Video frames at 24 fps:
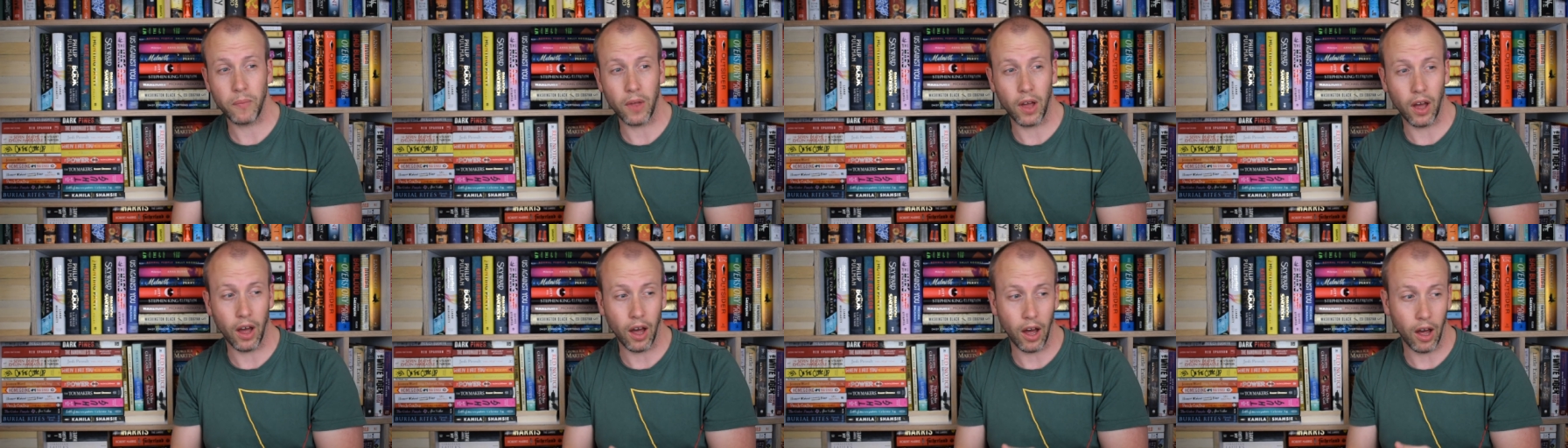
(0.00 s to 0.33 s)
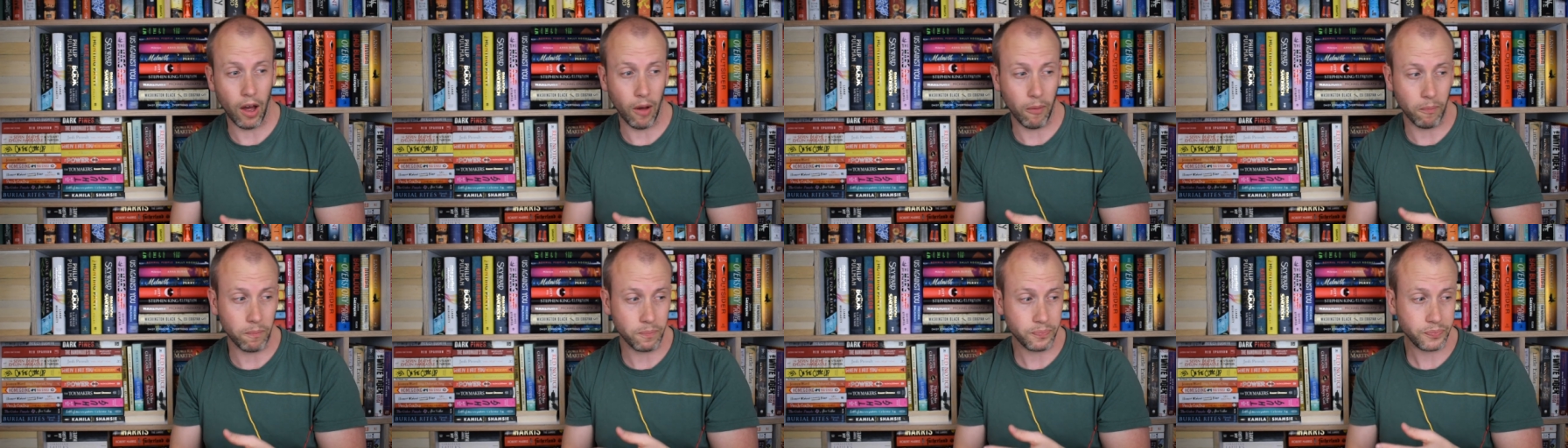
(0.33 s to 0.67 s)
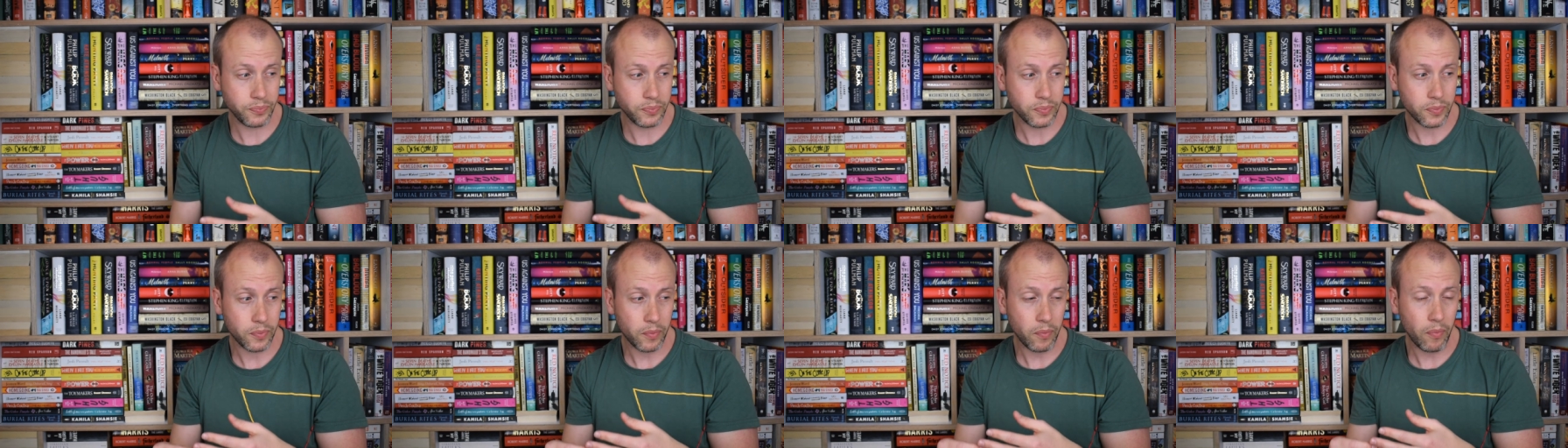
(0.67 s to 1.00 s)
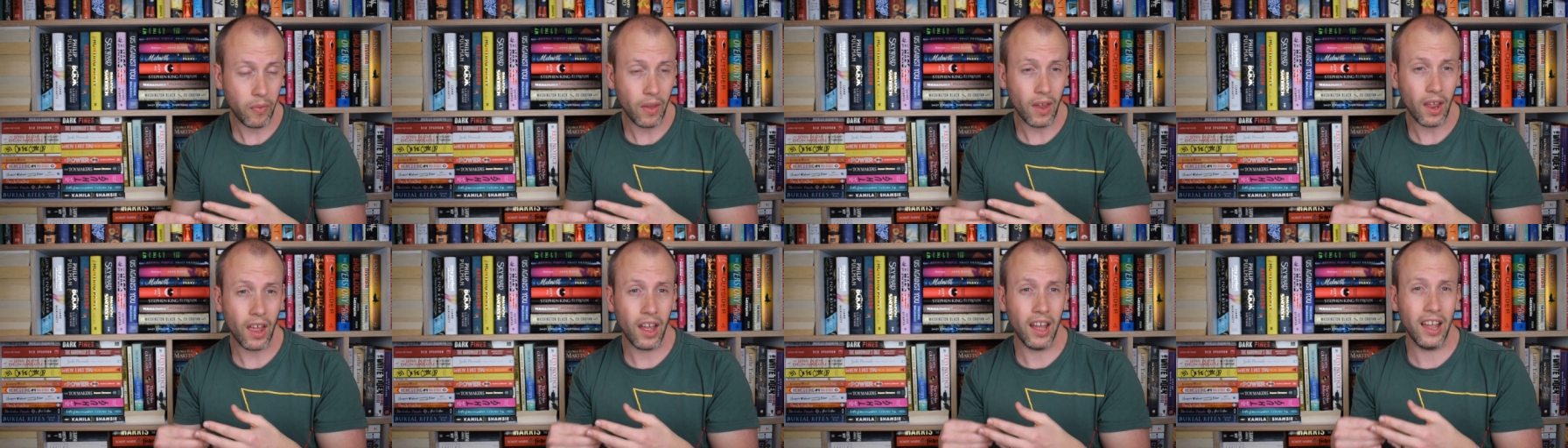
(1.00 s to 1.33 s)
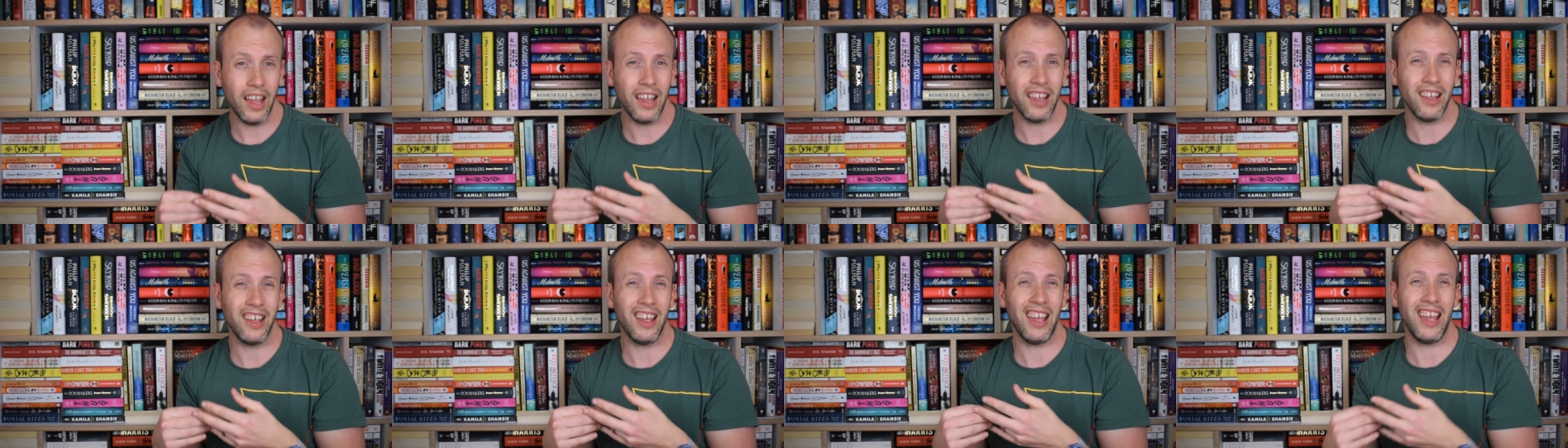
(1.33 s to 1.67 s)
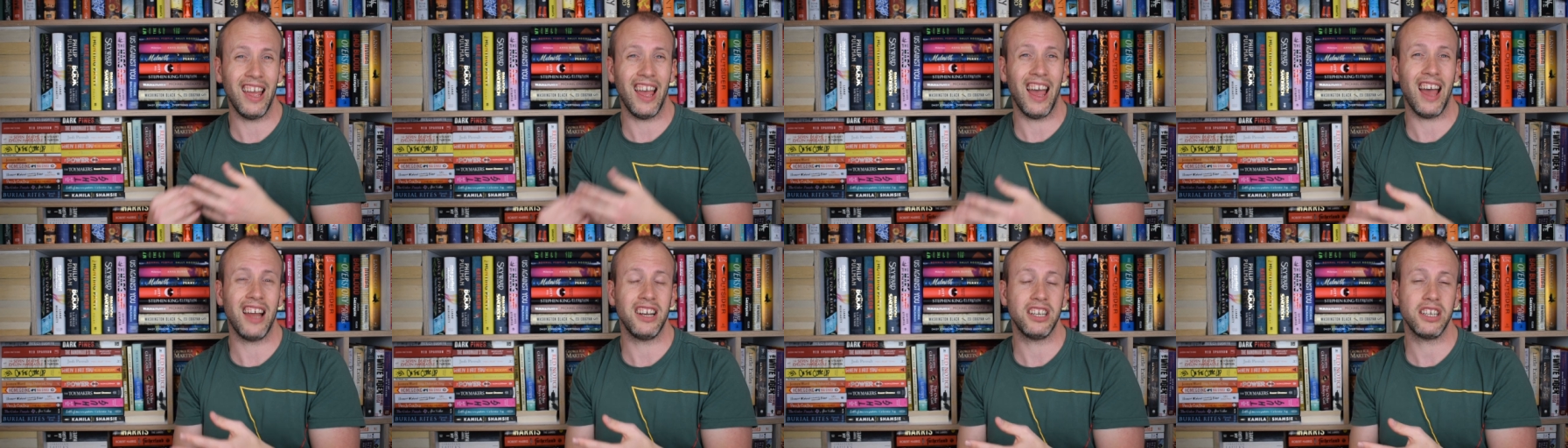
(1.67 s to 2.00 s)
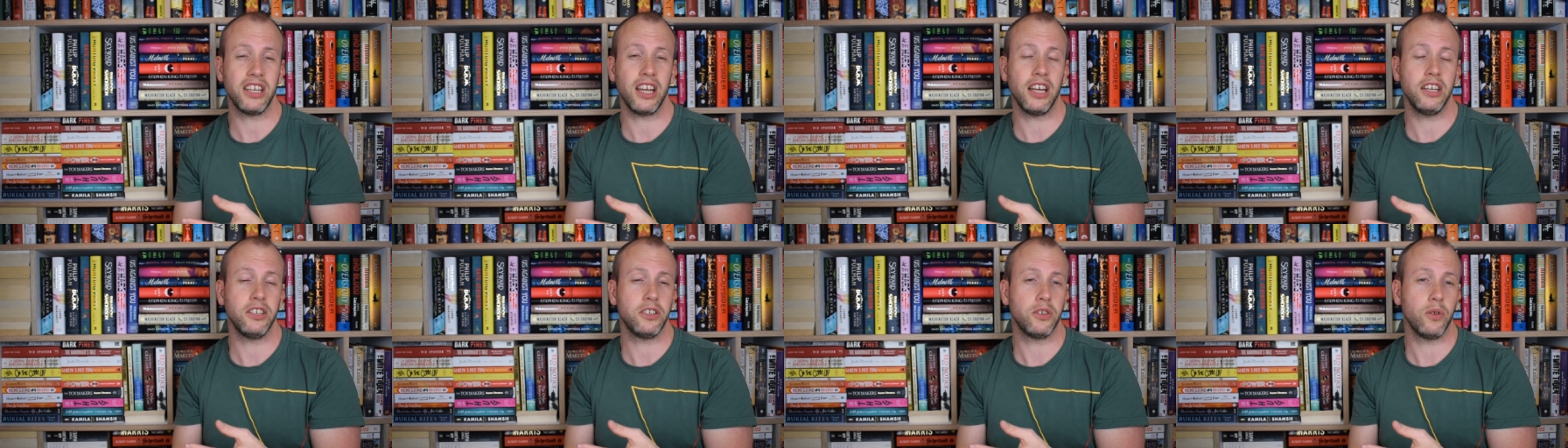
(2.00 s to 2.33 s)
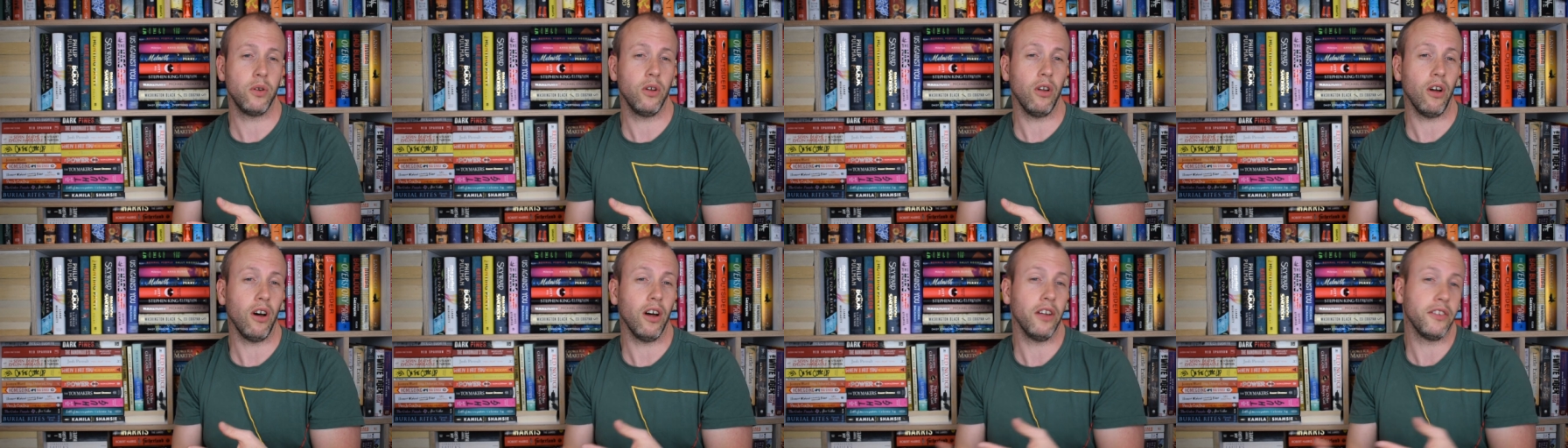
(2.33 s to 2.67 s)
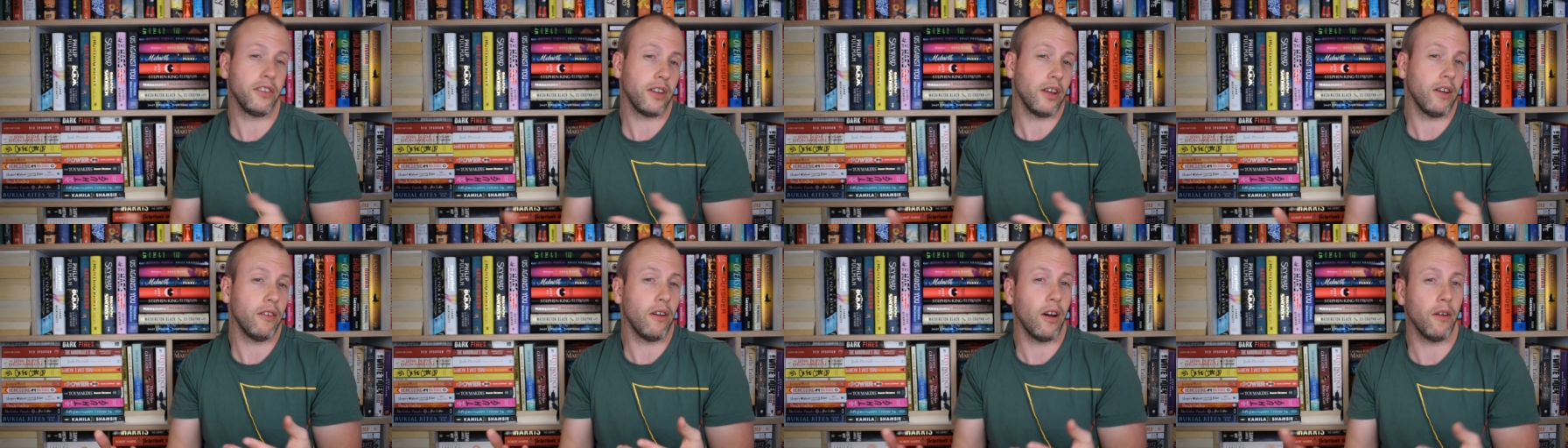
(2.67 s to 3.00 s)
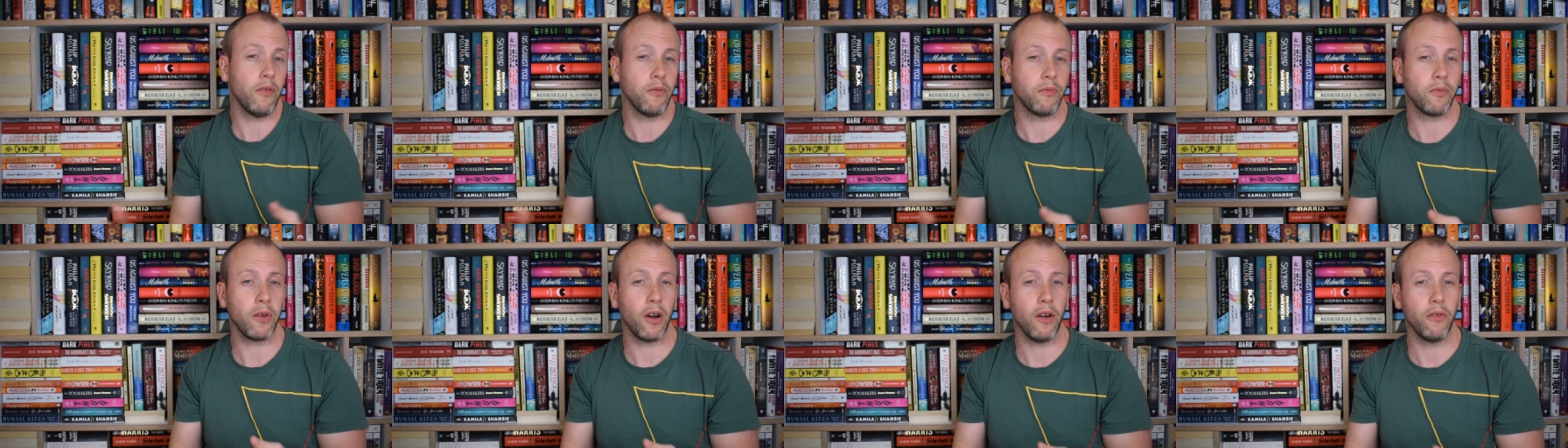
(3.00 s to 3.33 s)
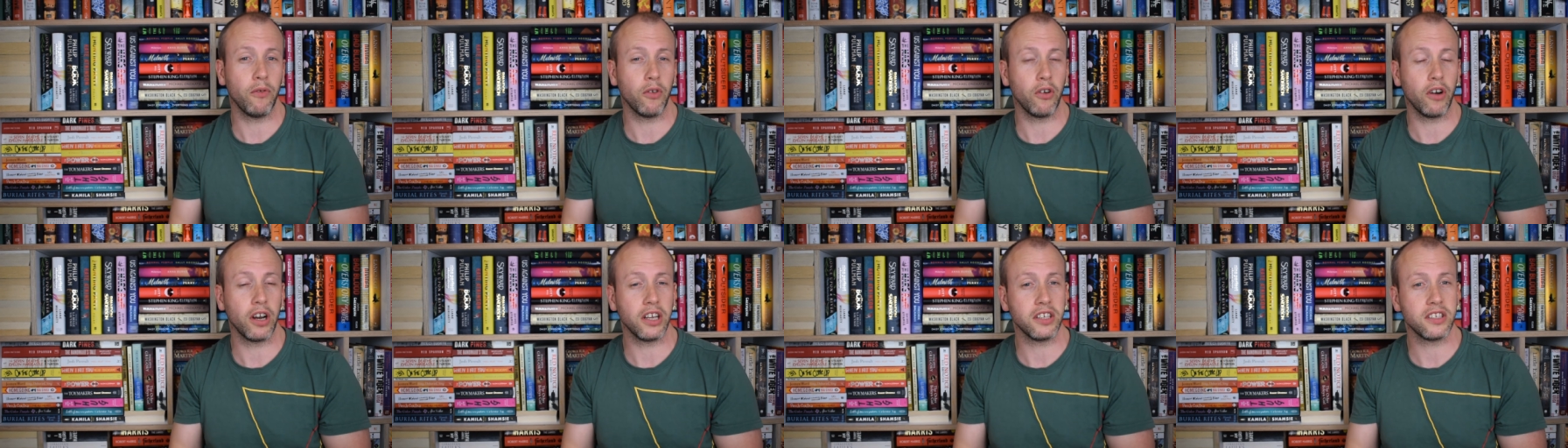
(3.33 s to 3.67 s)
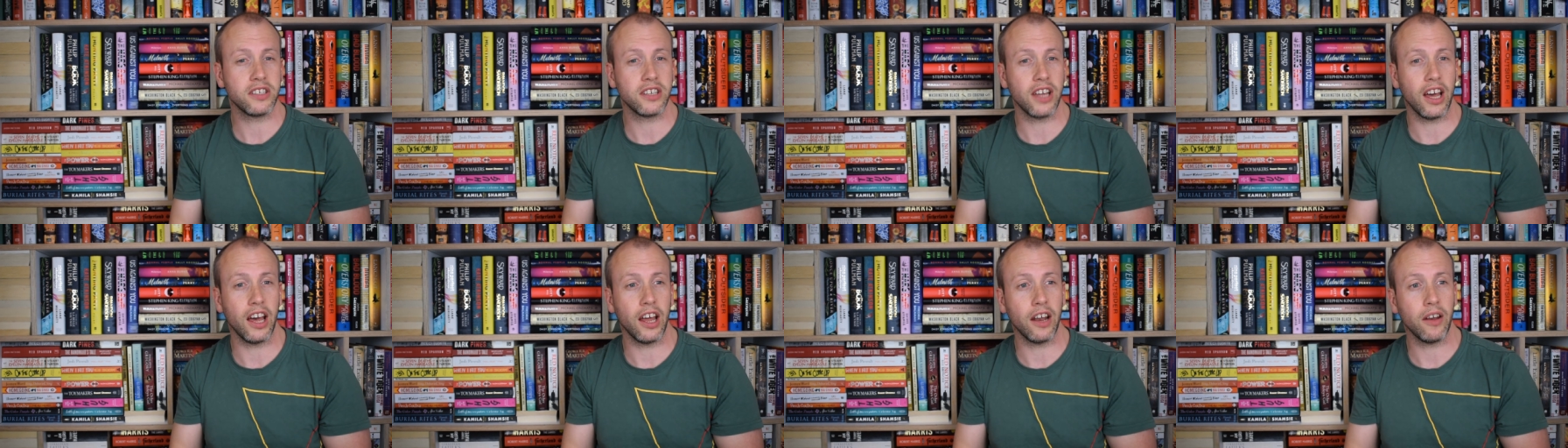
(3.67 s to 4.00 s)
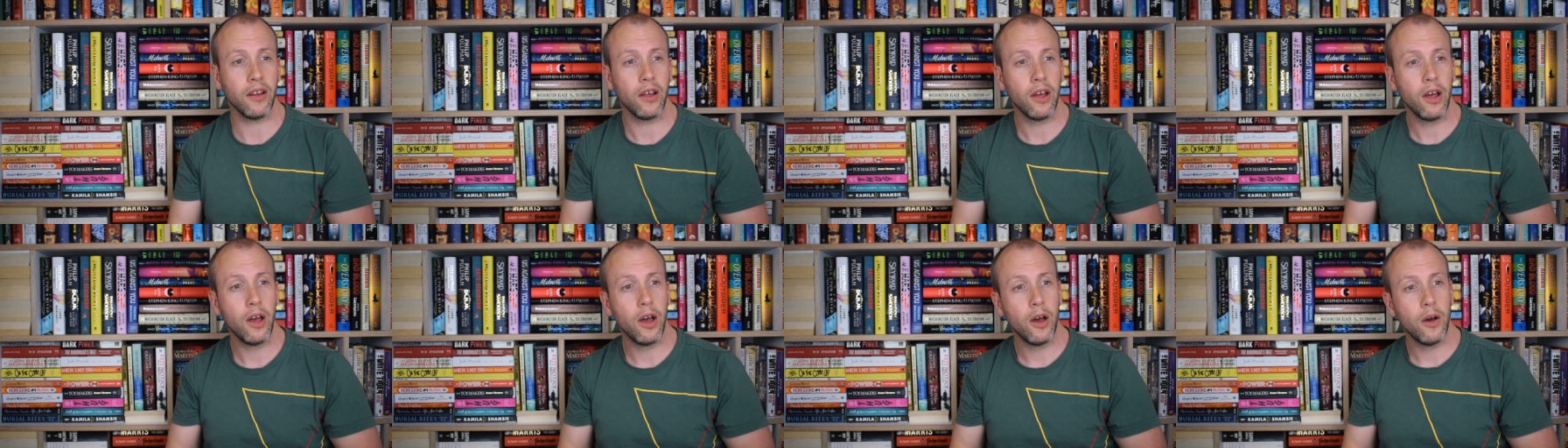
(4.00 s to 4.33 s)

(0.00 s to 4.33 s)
Um, it, it educates you a lot, as I, have I've already said,